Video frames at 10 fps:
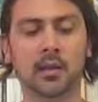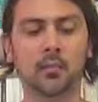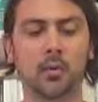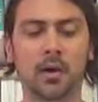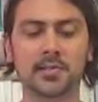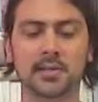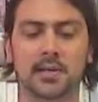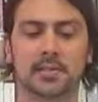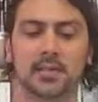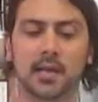walks
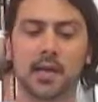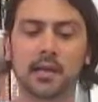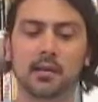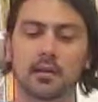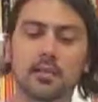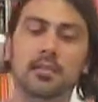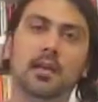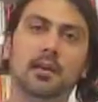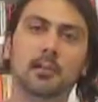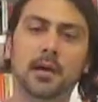outside,
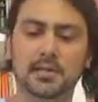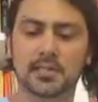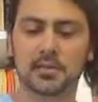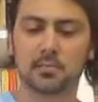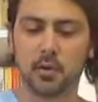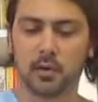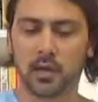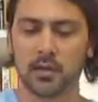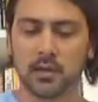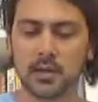thinking about
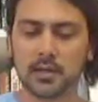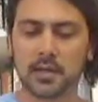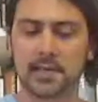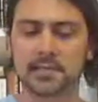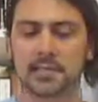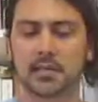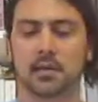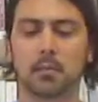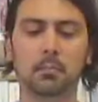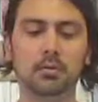smoking, tasting
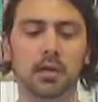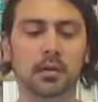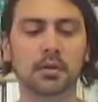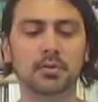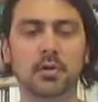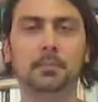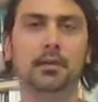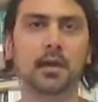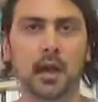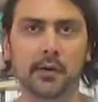blood-dripped
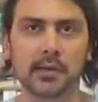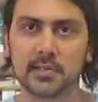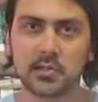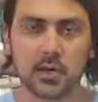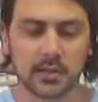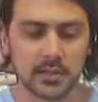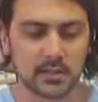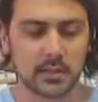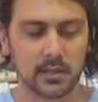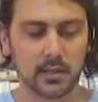carrots on his
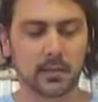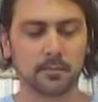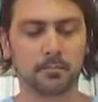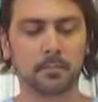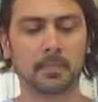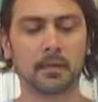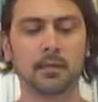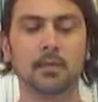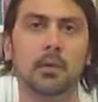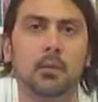tongue.
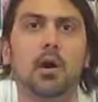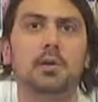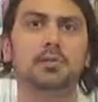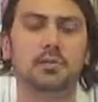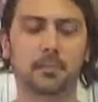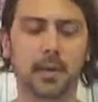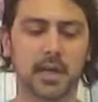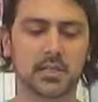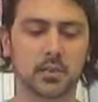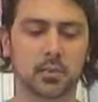He walks to the
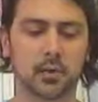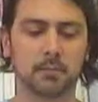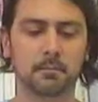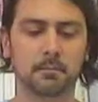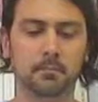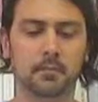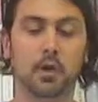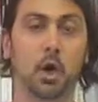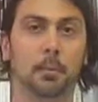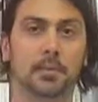back door,
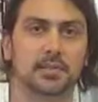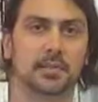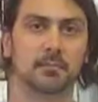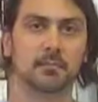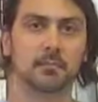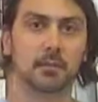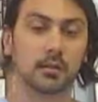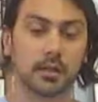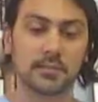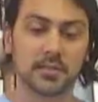opens it,
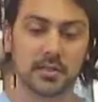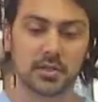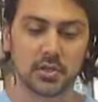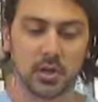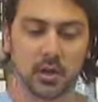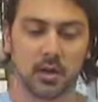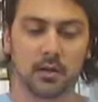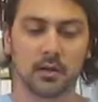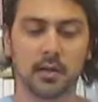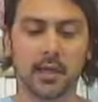leaves it ajar,
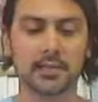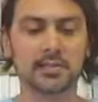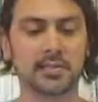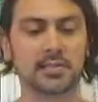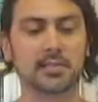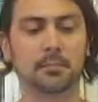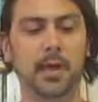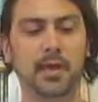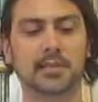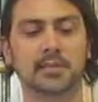and sits on the
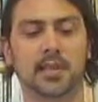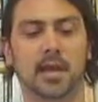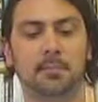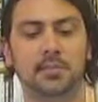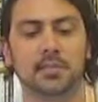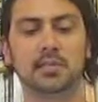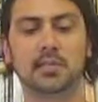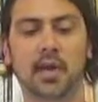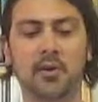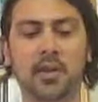back steps,
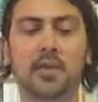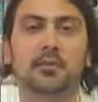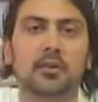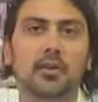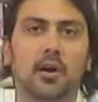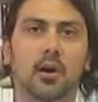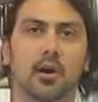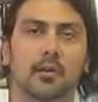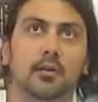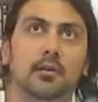staring out into the
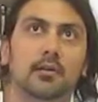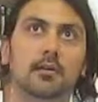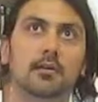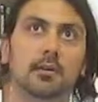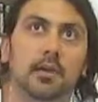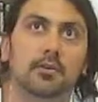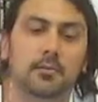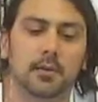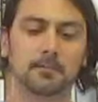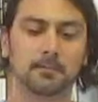yard,
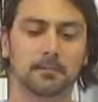daydreaming.